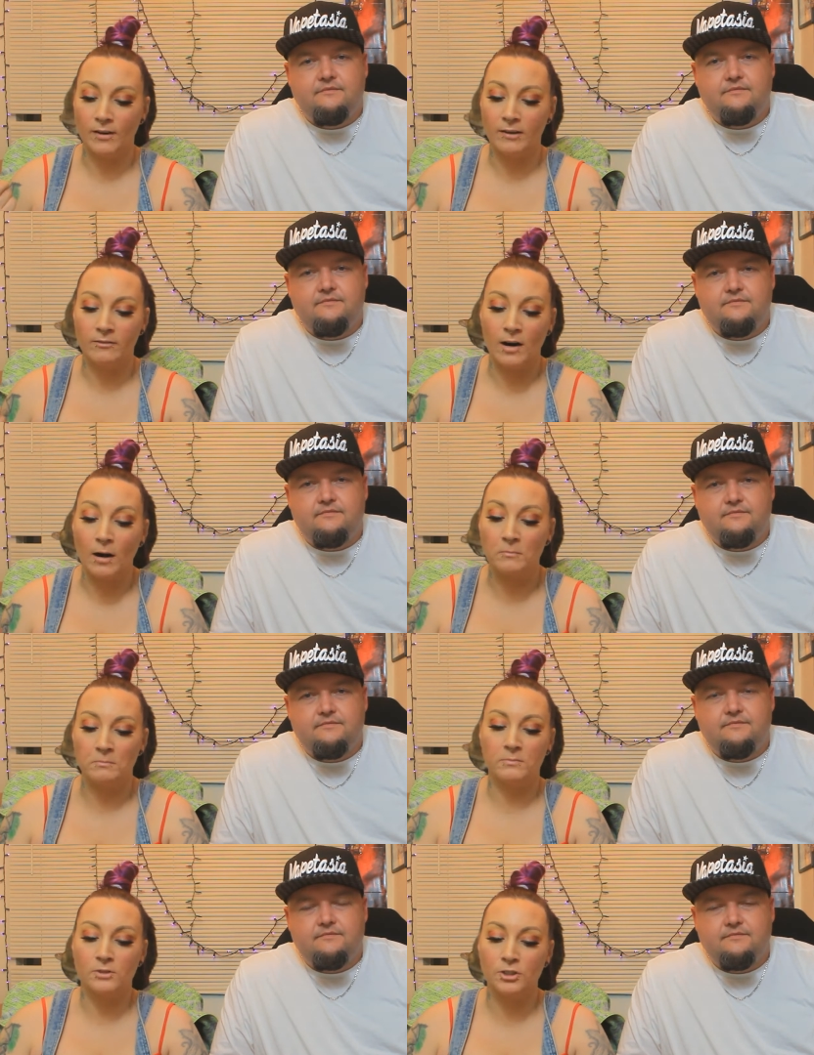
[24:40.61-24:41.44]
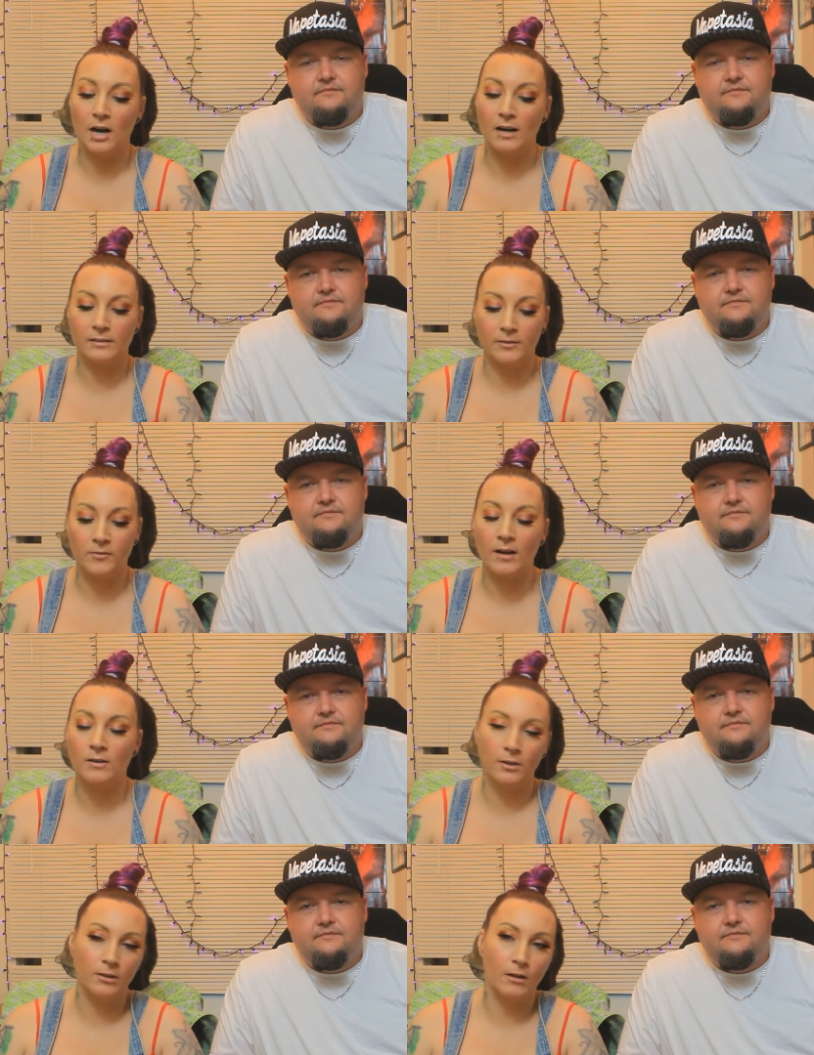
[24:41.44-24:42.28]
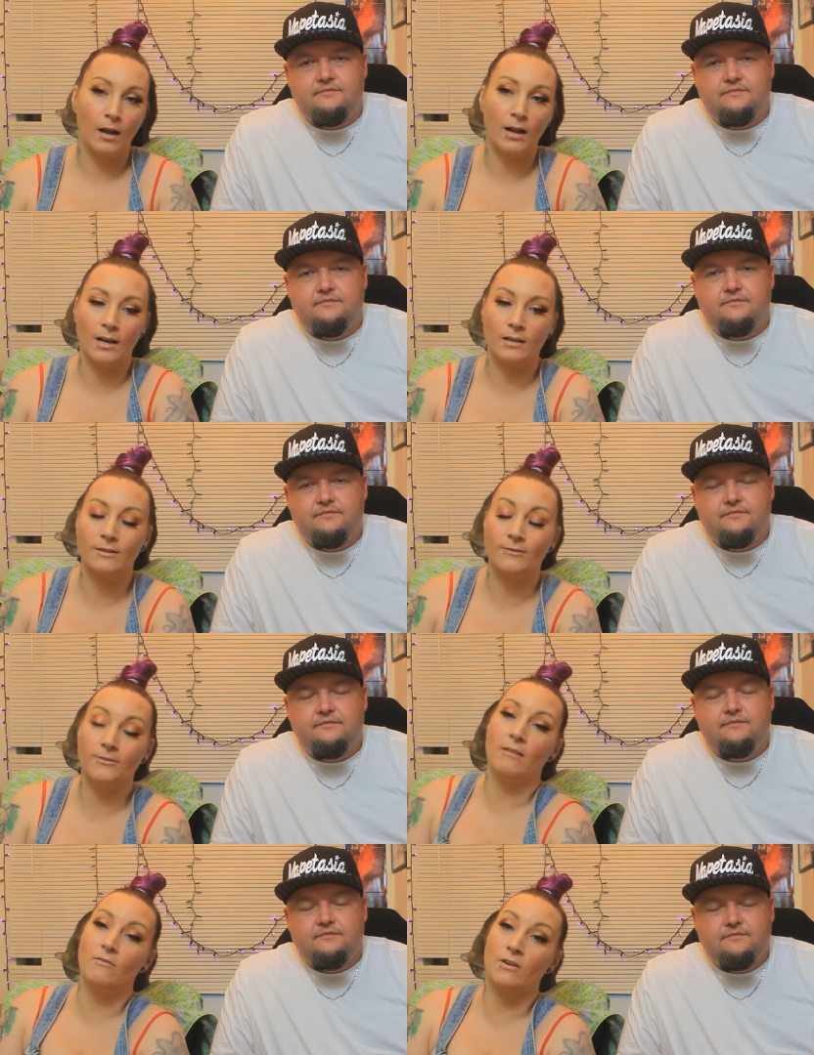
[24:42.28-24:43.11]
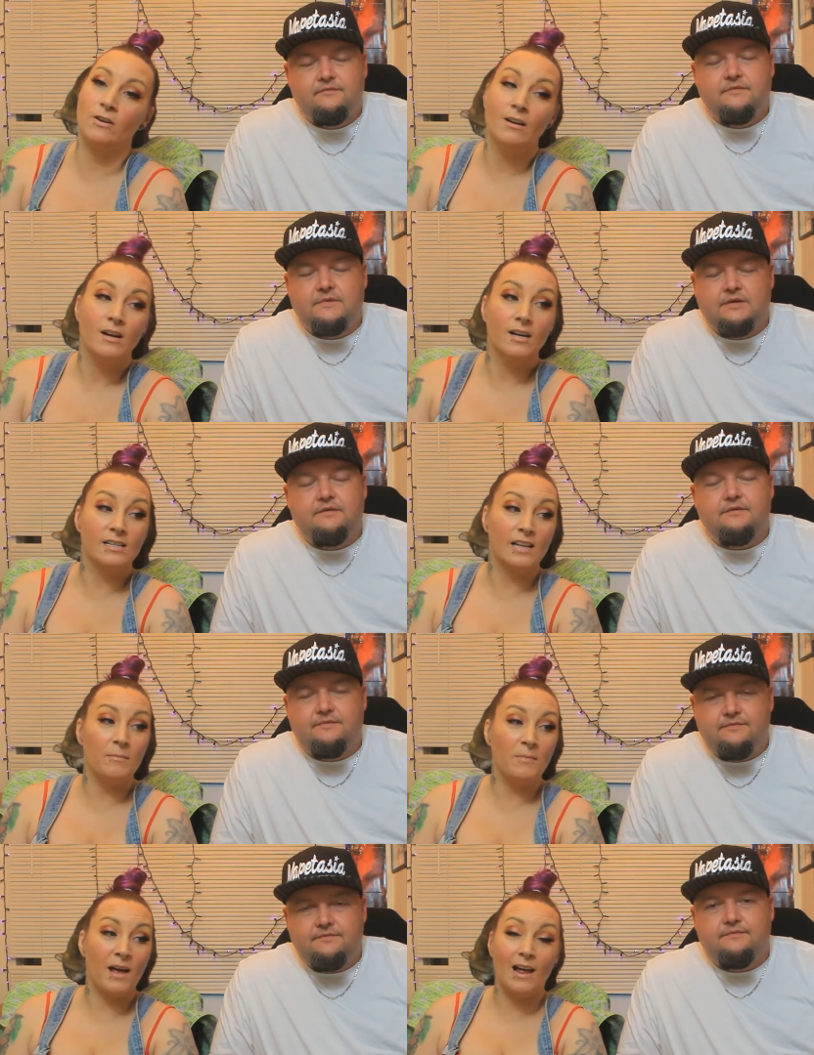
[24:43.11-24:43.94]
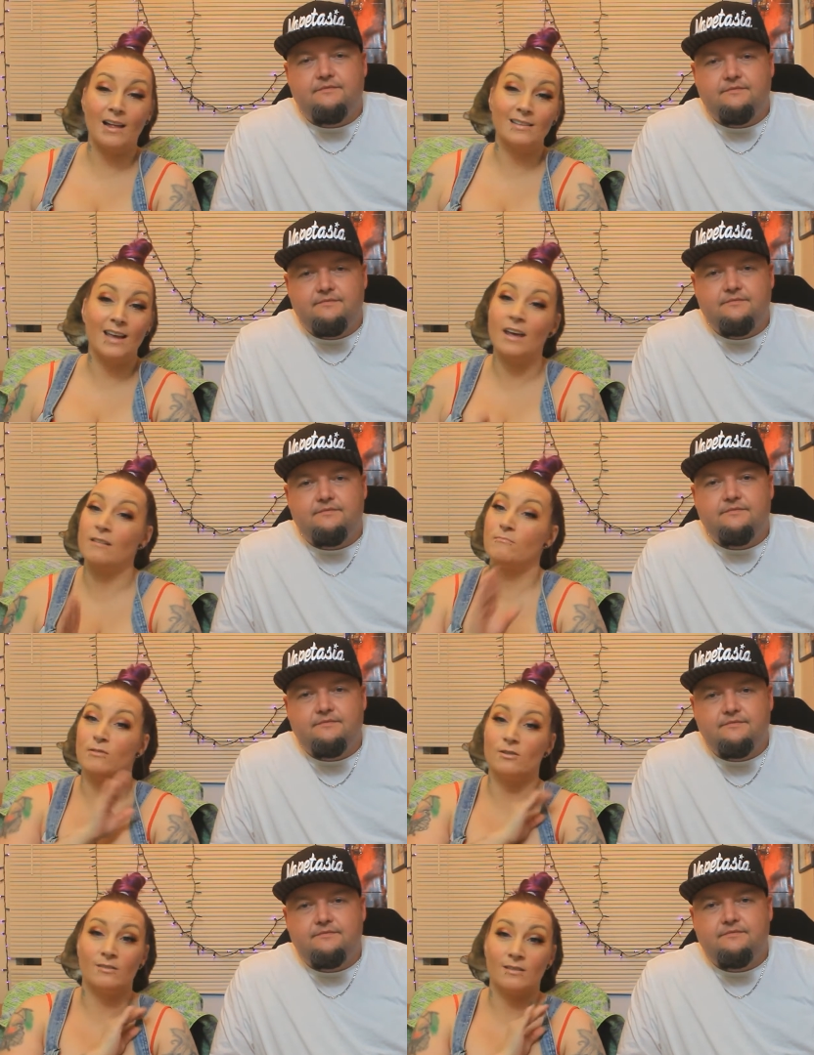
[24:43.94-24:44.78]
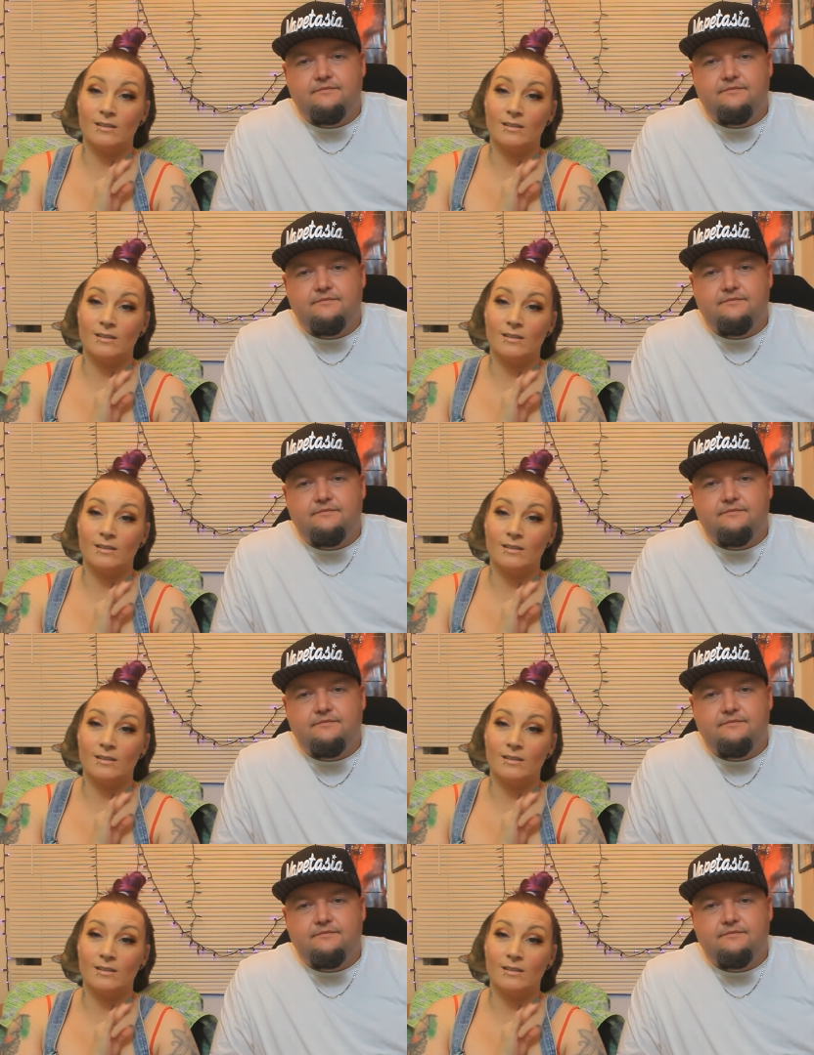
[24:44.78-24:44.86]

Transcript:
Speaker 1: I'm shocked of how good I like the flavor because I'm not a tank person.